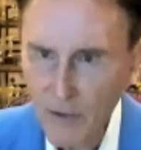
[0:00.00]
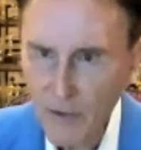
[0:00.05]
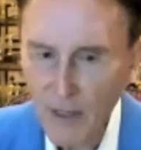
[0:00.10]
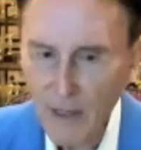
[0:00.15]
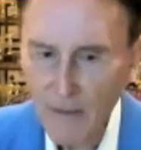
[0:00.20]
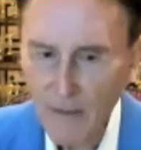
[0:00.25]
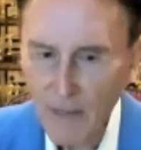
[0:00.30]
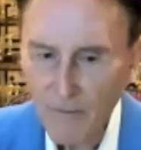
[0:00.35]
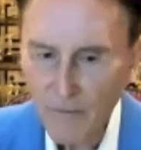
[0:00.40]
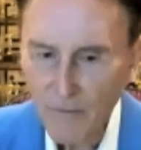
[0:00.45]

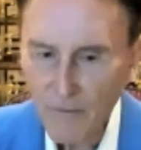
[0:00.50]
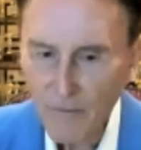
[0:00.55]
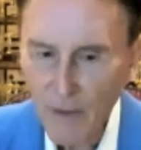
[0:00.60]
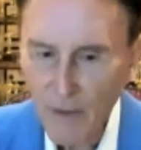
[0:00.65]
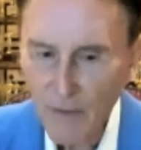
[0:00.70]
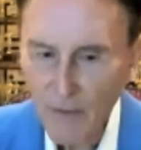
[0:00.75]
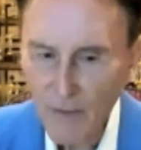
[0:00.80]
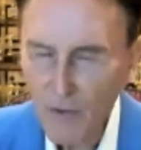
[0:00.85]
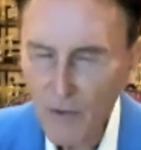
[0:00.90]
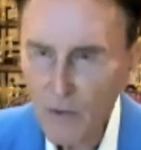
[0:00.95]
the
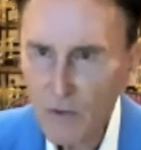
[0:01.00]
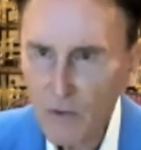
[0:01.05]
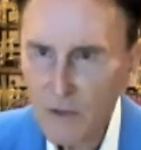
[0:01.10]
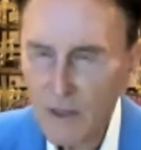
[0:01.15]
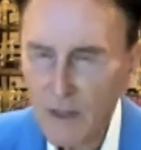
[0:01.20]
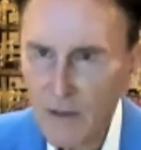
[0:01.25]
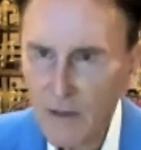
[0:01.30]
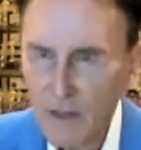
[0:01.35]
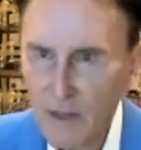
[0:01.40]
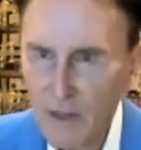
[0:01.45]
foods
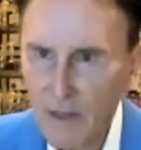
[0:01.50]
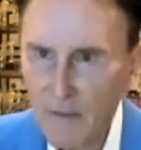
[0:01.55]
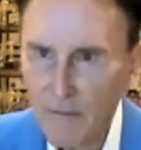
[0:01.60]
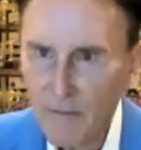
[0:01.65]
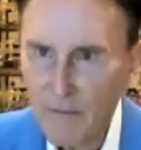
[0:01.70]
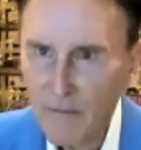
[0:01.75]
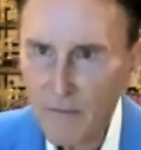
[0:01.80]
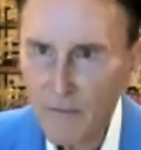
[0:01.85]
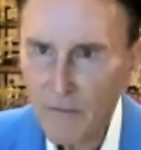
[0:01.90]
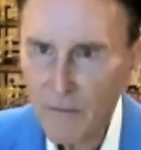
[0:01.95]
in the
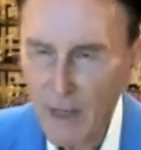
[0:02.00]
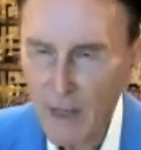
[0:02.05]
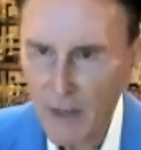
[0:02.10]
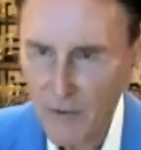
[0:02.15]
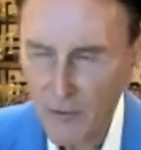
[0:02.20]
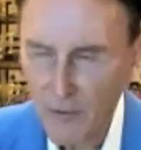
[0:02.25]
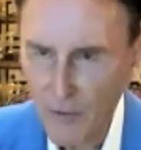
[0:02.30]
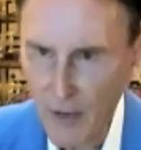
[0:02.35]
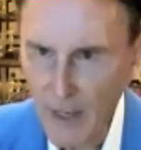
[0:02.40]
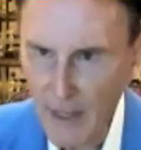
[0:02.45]

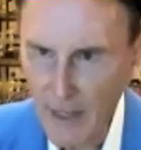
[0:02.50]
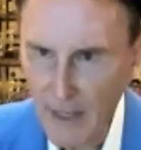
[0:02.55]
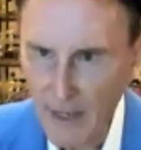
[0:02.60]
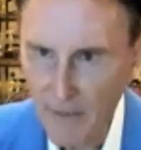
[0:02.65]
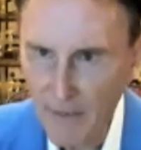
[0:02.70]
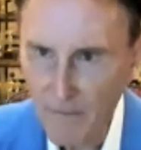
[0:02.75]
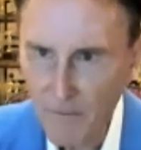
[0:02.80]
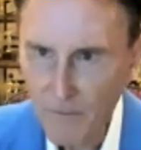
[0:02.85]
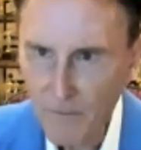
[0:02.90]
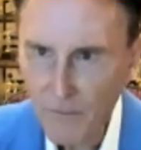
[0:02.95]

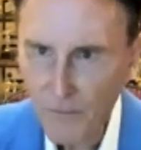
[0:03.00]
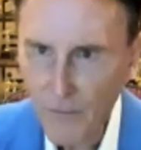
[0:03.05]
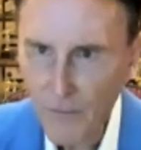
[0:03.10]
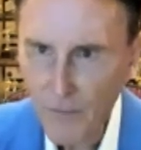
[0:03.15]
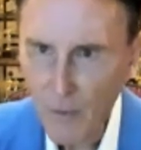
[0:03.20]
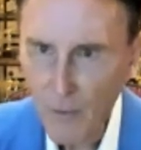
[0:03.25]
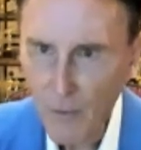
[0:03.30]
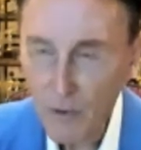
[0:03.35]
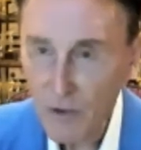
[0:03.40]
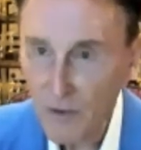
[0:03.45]
Mediterranean,
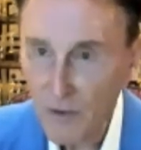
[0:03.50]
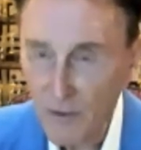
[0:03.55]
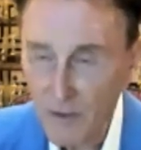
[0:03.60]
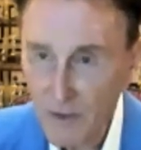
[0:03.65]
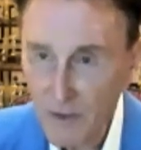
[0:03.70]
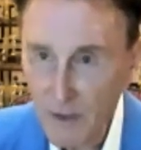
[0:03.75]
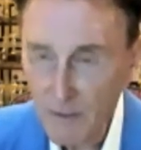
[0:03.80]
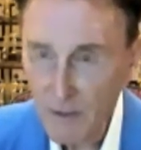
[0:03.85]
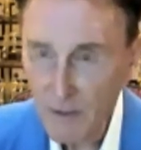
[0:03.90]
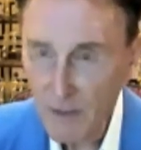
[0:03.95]
which are
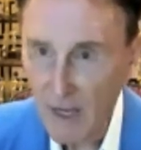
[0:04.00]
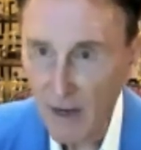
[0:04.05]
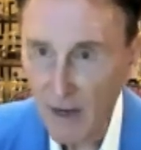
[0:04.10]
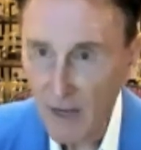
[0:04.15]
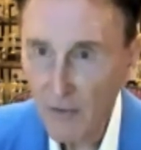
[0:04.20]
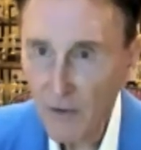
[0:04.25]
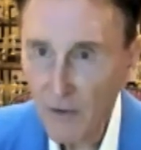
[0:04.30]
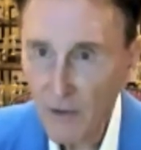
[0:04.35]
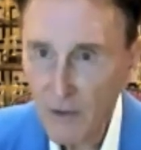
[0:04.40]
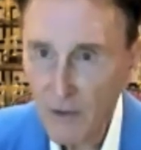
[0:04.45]
some of the
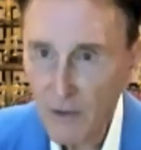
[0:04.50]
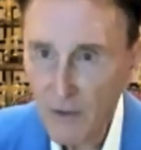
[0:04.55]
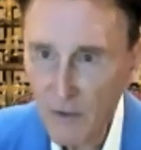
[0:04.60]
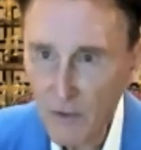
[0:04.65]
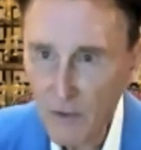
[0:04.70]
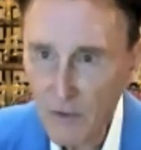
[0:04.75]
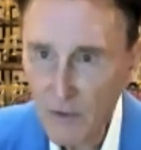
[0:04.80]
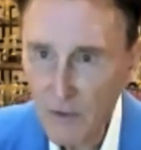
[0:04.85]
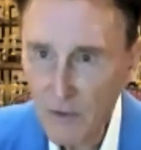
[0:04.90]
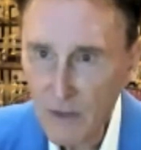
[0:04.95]
healthiest
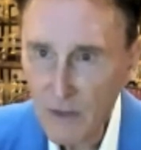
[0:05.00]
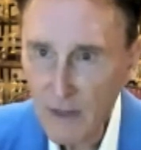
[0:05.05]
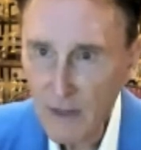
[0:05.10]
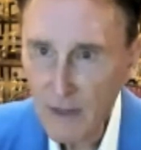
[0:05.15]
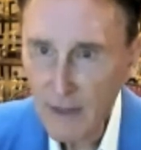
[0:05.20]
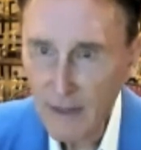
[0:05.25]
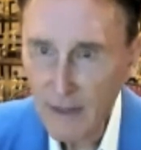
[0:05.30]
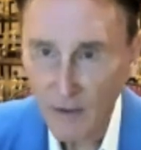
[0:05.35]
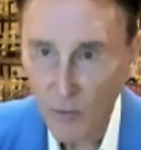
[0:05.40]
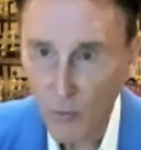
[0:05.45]
foods
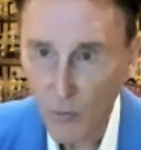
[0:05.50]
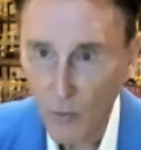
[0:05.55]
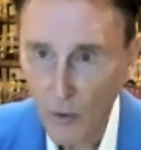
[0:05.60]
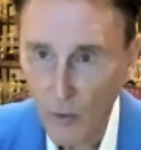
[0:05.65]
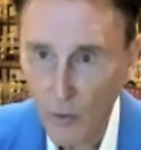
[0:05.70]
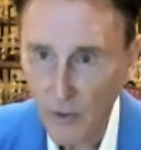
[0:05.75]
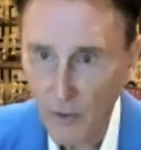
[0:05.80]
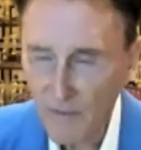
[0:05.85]
in the world.